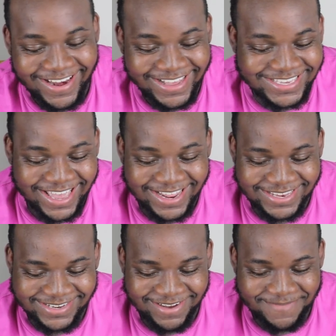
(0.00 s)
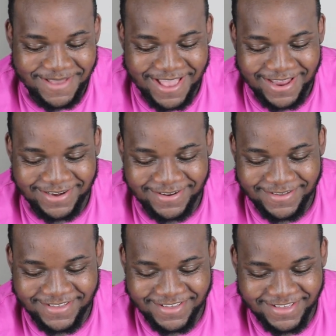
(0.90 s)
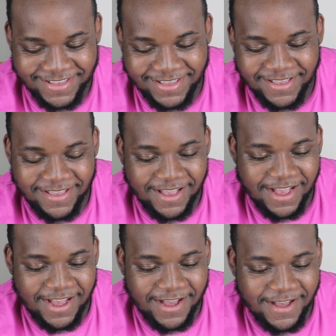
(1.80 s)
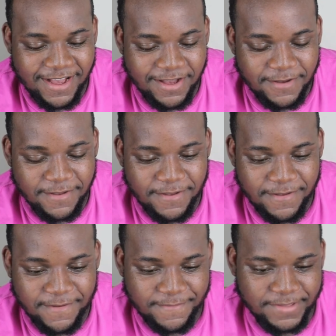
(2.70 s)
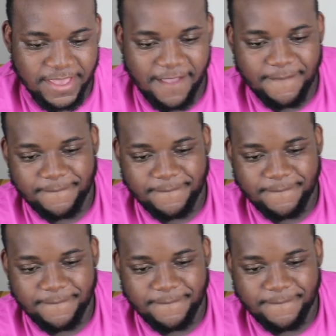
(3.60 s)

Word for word: let's get into it, man. Uh, it, it, was bad, yo. I